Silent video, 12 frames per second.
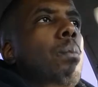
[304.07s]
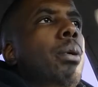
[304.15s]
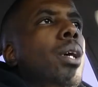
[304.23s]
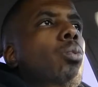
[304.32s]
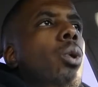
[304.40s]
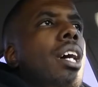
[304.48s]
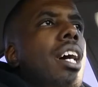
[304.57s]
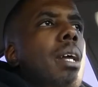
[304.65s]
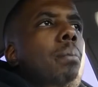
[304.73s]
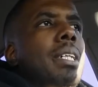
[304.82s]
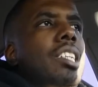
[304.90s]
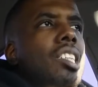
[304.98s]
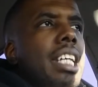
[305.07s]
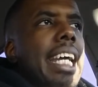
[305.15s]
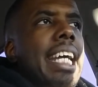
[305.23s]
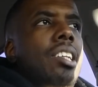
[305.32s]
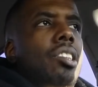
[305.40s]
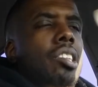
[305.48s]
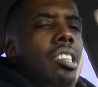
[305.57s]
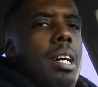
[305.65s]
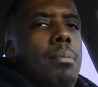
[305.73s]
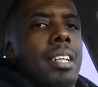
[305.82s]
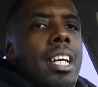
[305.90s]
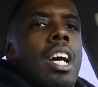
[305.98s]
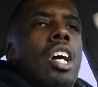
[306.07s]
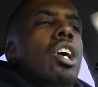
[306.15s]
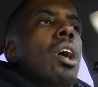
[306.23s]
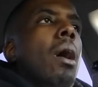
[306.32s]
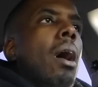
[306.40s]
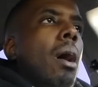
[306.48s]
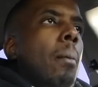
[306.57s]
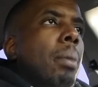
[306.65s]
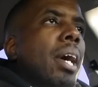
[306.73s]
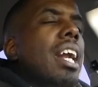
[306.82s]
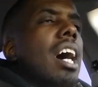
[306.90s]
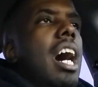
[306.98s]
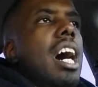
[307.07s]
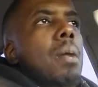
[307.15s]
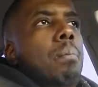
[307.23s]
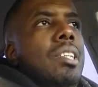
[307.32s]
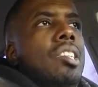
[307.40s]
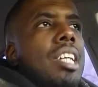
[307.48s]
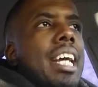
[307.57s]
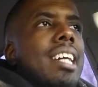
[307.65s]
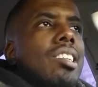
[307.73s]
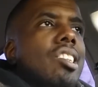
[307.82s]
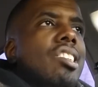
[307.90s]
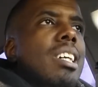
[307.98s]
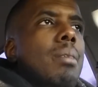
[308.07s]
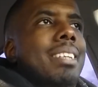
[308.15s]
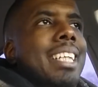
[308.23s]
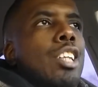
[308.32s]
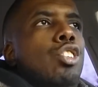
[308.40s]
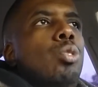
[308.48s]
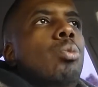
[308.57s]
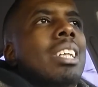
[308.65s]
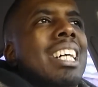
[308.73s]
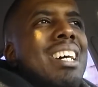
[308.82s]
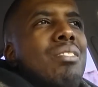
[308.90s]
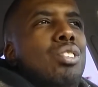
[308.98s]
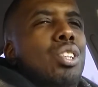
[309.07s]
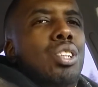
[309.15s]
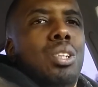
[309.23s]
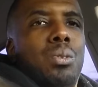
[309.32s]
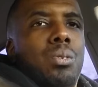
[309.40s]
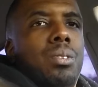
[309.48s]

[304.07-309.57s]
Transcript: to put 100% into something, put 100% into something that you love to do.